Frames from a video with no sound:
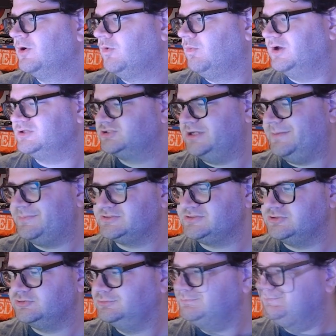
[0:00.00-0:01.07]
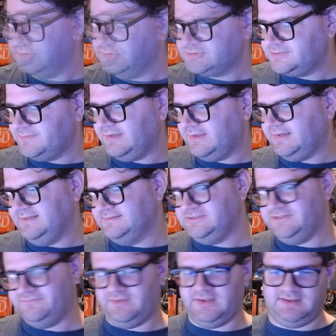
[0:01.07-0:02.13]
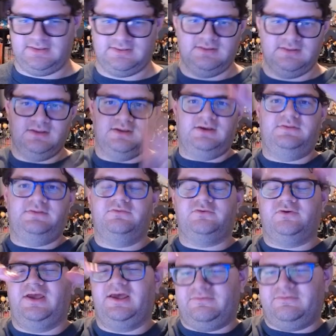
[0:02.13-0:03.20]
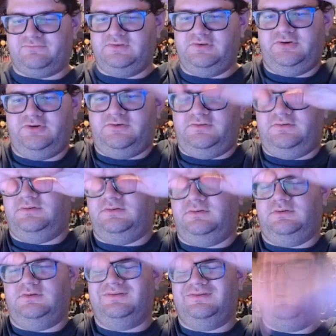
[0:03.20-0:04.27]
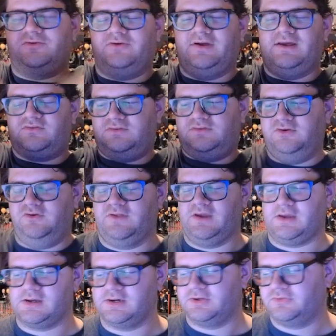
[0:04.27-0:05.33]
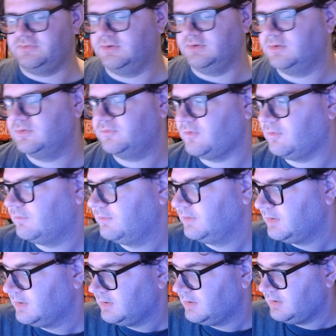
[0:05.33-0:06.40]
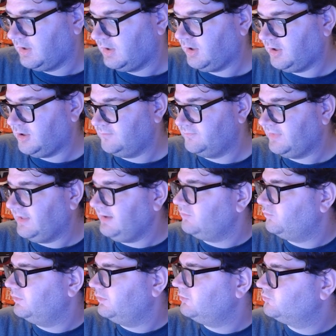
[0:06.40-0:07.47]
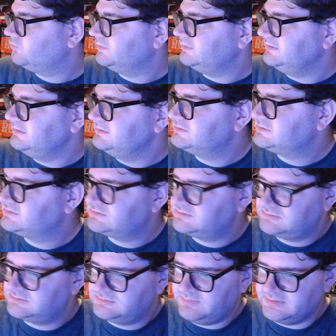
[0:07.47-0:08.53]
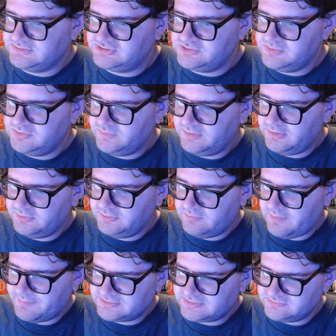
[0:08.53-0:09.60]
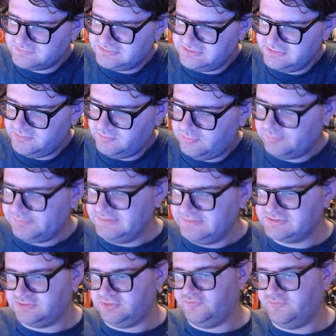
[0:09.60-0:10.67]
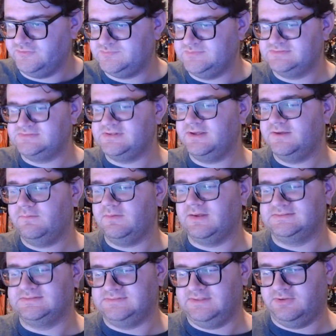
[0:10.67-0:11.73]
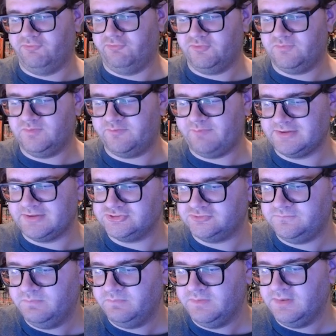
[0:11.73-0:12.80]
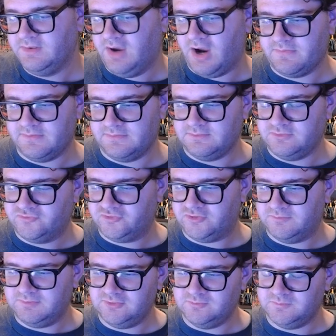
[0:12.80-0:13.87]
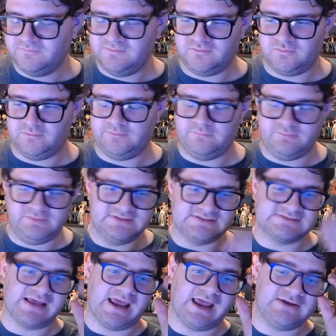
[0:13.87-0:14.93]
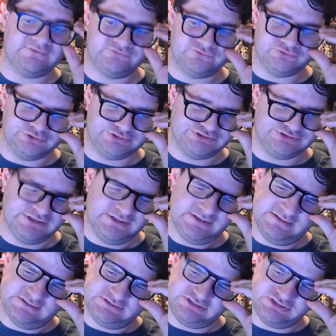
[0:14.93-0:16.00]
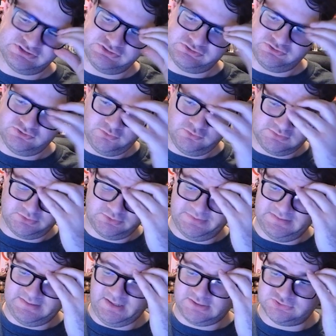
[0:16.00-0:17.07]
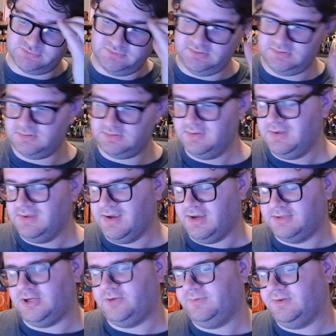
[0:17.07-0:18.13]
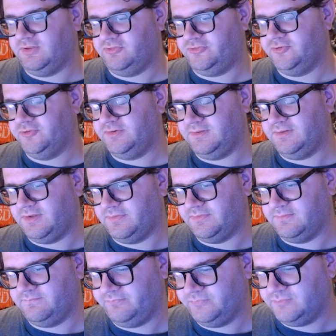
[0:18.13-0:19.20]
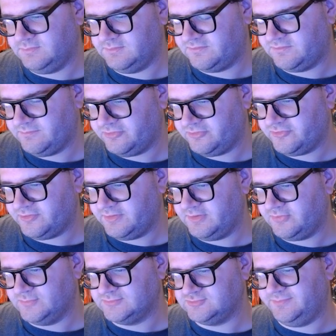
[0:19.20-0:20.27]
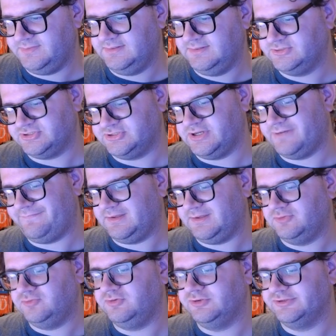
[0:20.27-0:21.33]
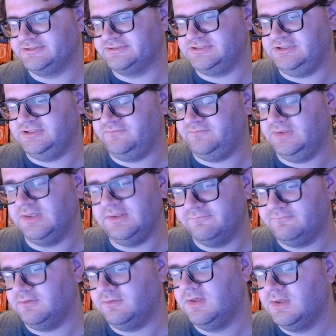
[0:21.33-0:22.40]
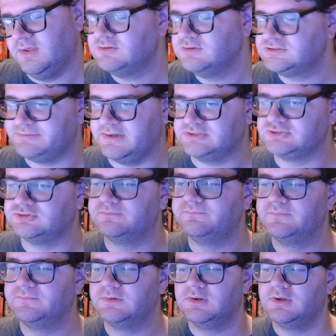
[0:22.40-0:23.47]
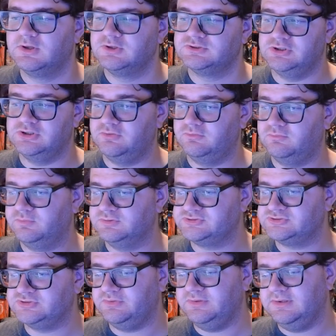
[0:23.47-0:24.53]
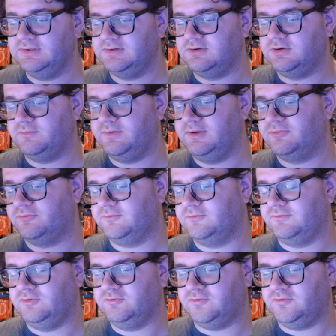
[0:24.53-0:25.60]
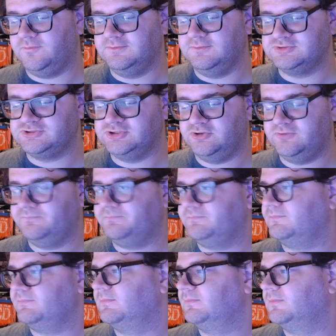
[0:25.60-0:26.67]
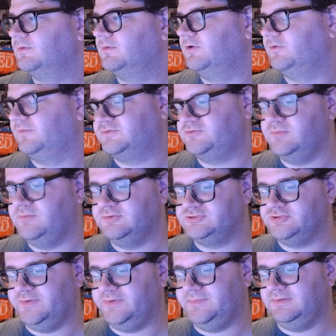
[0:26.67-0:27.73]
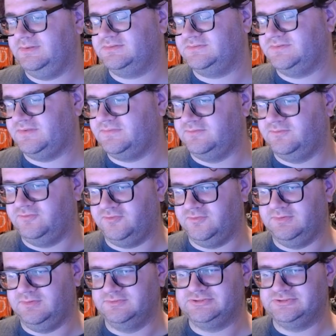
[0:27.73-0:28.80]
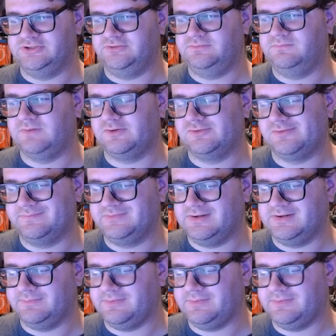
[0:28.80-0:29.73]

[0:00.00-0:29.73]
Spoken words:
watch an episode, just to make it easy of like, these are F tier, these are S tier, that kind of thing. So that will release, my Scooby-Doo Where Are You episode tier will release on Christmas Day as like a Christmas special. And then the new Scooby-Doo movies will release after season 2, which will be next week. And that'll be on December 30th, which will be just kind of like a New Year's Eve special. So we're slowly getting our way through the new Scooby-Doo show. Or the Scooby-Doo show, not the new Scooby-Doo show. I don't know what I'm talking